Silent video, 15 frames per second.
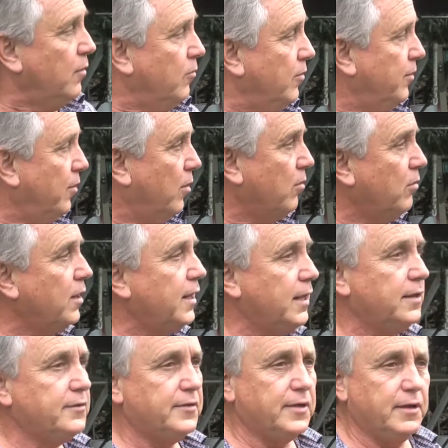we're the only
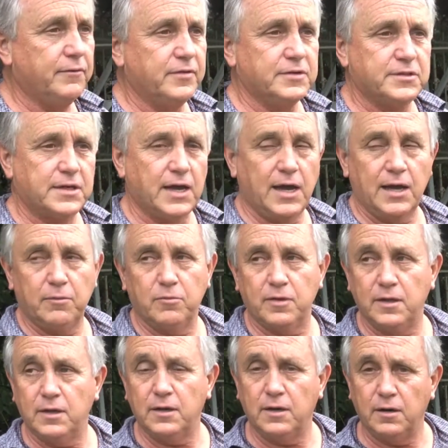entity of its kind
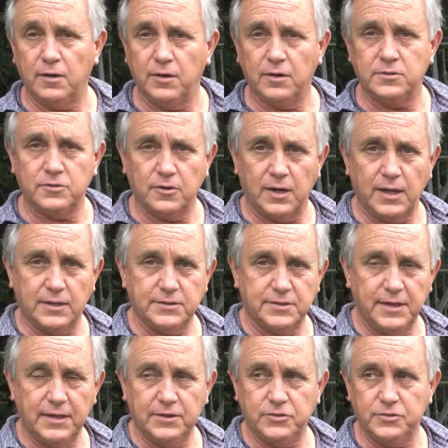within an industrialized
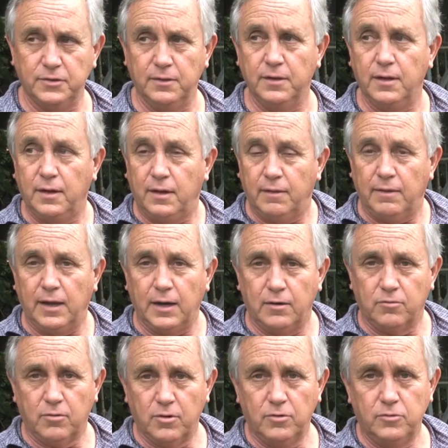nation
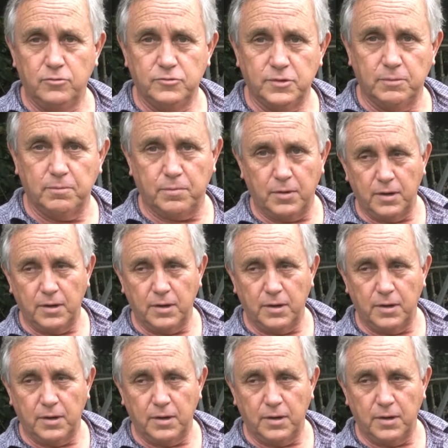that grows and